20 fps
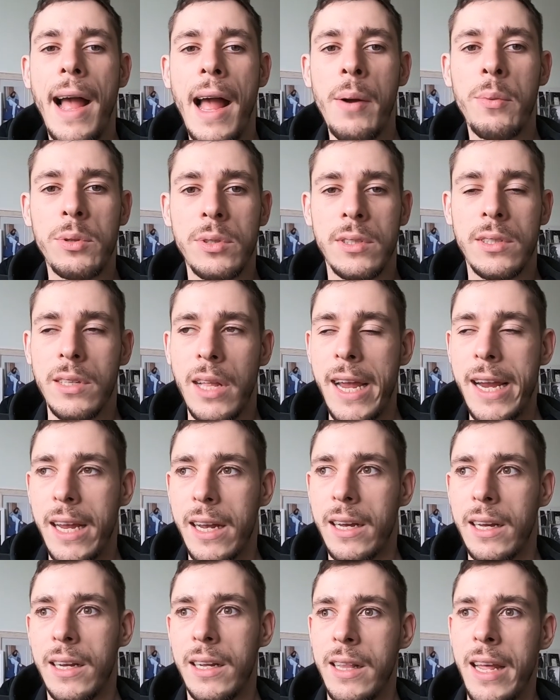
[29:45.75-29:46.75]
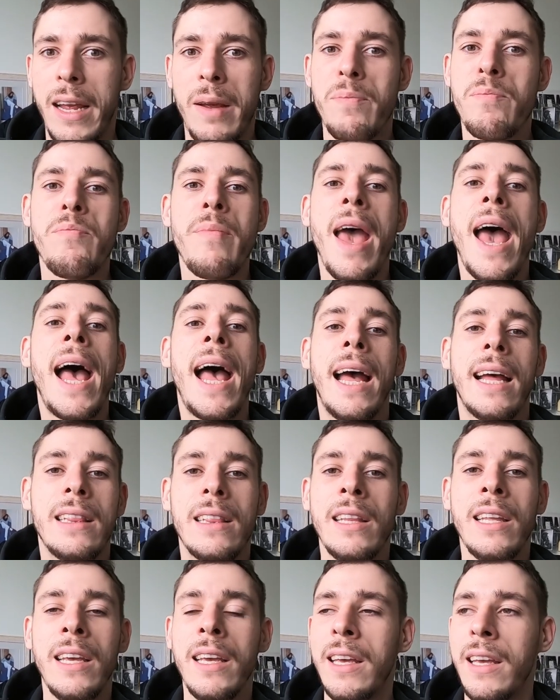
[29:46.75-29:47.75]
I was like uh, like
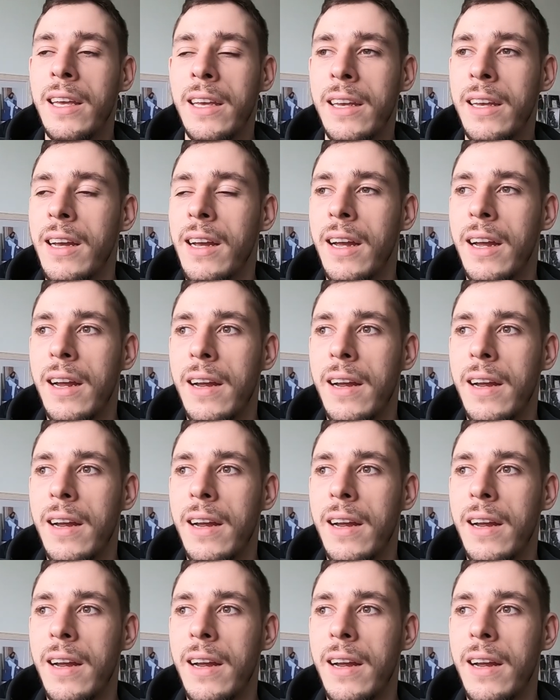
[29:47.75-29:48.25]
madly